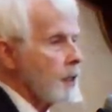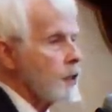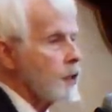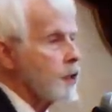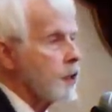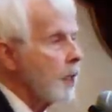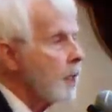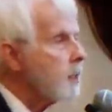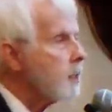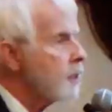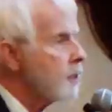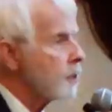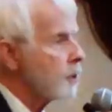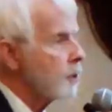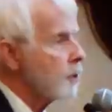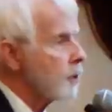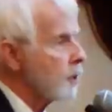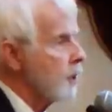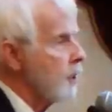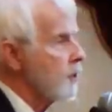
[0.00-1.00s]

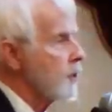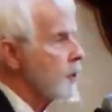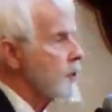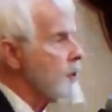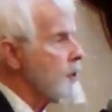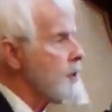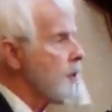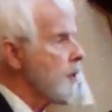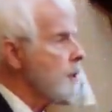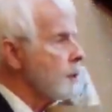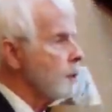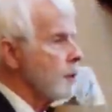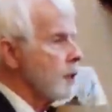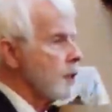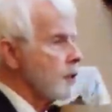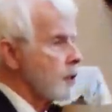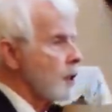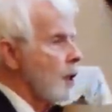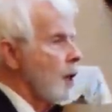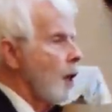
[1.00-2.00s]
Genesis is a
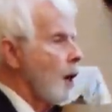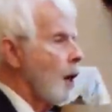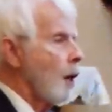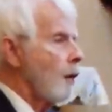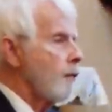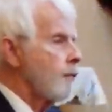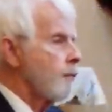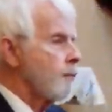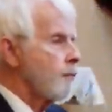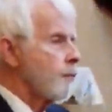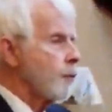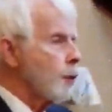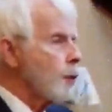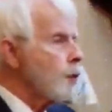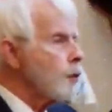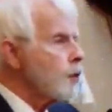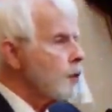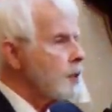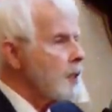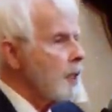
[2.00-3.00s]
series of
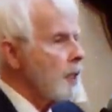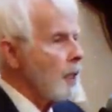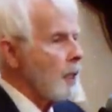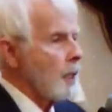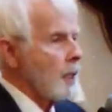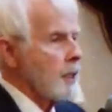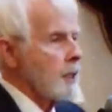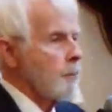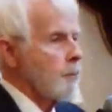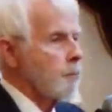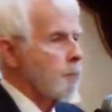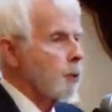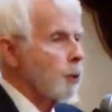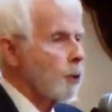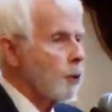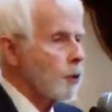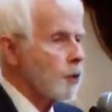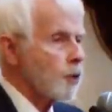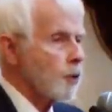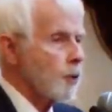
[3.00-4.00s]
firsthand
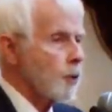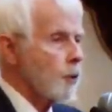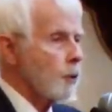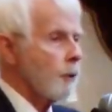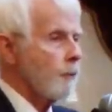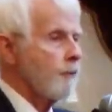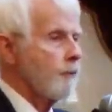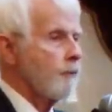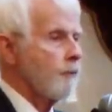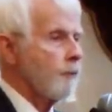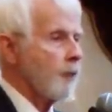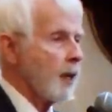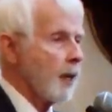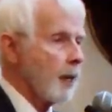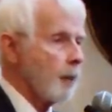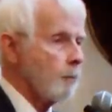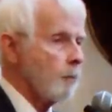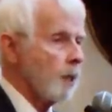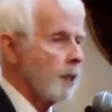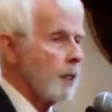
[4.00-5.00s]
personal
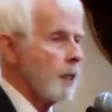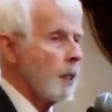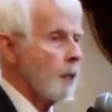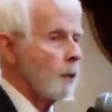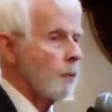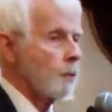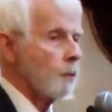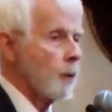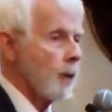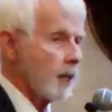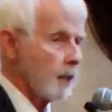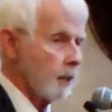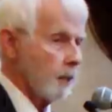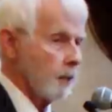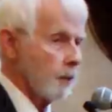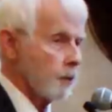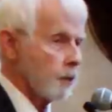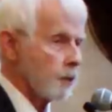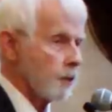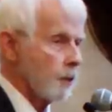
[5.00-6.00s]
family
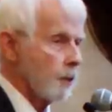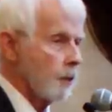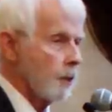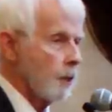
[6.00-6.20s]
records